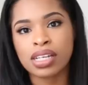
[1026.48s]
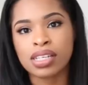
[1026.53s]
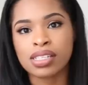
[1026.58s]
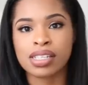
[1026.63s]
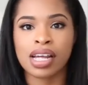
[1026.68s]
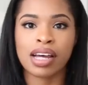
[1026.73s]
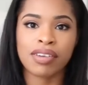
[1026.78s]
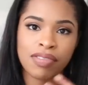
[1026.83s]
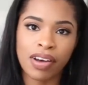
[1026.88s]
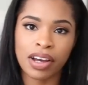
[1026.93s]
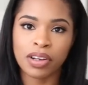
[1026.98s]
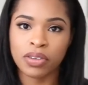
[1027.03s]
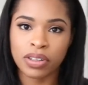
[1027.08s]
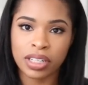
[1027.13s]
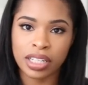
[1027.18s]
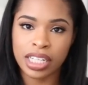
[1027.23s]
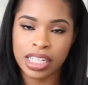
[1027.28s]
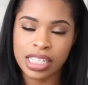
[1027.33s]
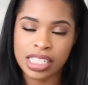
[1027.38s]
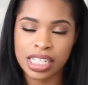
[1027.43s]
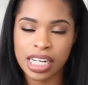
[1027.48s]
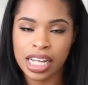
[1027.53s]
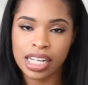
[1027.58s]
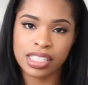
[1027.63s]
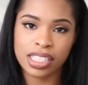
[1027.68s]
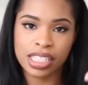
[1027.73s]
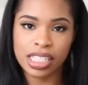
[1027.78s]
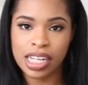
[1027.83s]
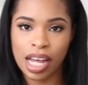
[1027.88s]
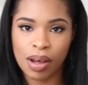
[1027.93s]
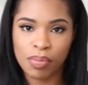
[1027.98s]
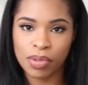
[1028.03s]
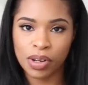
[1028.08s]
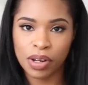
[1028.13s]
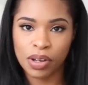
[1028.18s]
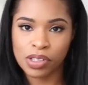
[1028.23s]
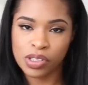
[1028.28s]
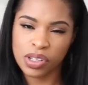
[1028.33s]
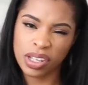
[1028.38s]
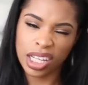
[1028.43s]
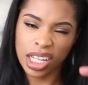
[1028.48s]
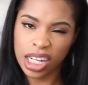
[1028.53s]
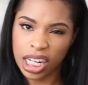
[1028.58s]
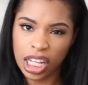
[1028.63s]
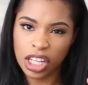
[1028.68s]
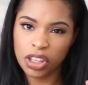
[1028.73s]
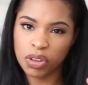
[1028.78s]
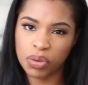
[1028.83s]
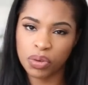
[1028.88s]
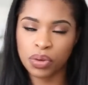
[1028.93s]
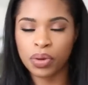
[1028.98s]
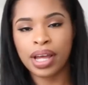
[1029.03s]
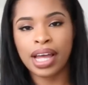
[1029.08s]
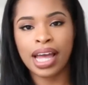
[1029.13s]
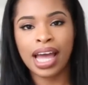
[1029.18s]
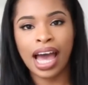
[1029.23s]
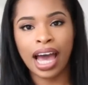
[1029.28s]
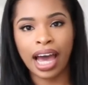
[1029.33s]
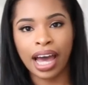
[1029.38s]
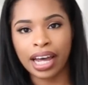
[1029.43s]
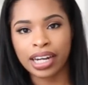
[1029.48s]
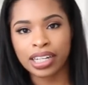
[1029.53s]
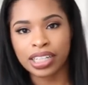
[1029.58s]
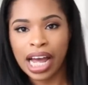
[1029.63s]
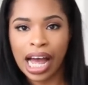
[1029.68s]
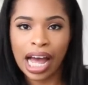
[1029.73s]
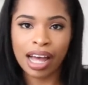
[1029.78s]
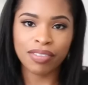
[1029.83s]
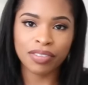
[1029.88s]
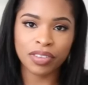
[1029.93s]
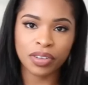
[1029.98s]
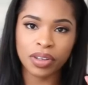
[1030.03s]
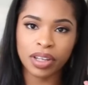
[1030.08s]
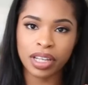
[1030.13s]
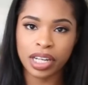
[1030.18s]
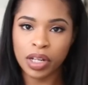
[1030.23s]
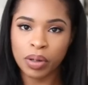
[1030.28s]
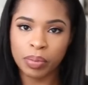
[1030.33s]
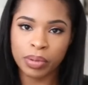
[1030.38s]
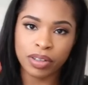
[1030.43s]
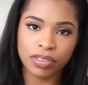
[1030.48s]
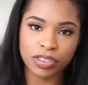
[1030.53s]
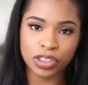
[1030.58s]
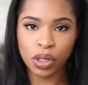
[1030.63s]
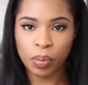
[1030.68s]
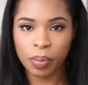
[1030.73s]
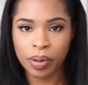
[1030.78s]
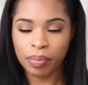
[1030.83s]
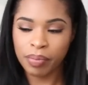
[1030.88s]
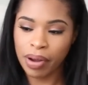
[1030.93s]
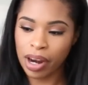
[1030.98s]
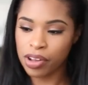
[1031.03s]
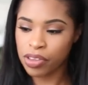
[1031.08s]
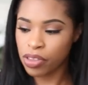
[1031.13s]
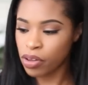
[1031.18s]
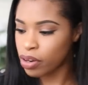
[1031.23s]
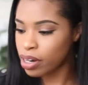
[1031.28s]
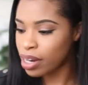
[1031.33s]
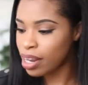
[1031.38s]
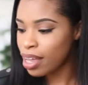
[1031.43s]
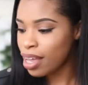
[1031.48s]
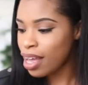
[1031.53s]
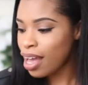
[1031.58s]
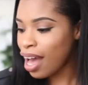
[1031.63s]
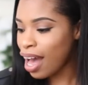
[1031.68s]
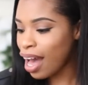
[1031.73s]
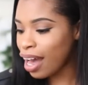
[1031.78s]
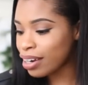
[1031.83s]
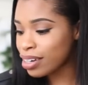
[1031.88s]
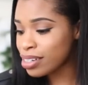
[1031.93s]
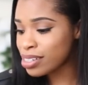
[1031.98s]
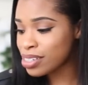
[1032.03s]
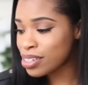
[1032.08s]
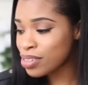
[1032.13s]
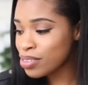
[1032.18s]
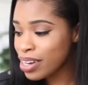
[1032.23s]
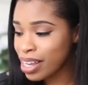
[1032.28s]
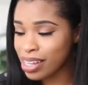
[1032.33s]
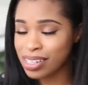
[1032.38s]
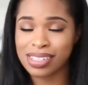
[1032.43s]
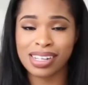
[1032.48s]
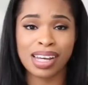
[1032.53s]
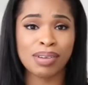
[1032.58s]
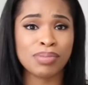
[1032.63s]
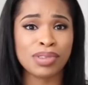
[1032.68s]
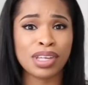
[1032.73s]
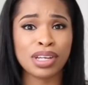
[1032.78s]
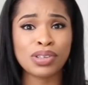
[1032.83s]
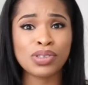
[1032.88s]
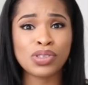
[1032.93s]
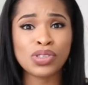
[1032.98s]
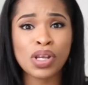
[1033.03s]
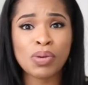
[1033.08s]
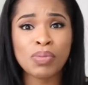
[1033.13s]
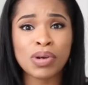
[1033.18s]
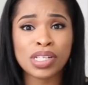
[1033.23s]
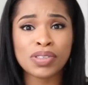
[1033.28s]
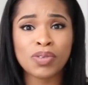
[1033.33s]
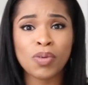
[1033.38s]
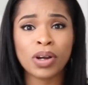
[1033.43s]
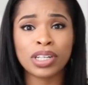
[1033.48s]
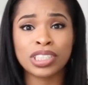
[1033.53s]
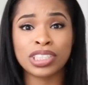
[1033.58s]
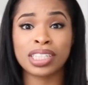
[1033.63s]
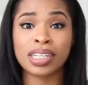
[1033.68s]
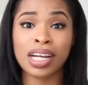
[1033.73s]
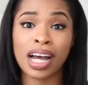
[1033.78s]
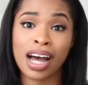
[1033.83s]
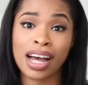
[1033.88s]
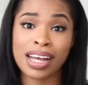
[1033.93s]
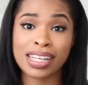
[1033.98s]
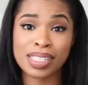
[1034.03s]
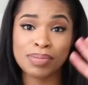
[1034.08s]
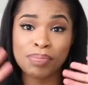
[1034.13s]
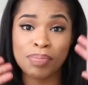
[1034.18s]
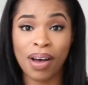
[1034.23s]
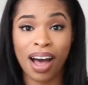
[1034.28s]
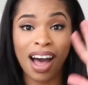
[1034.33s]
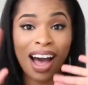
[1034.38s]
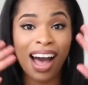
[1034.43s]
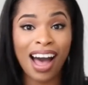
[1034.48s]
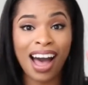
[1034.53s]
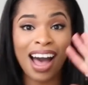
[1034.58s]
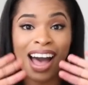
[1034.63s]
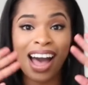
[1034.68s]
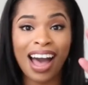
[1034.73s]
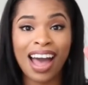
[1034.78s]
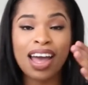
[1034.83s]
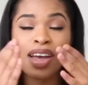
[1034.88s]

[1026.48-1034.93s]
things that I found on the internet down below so you can click through and have a little bit of shopping marathon. And until next time, thank you so much for watching guys. Bye!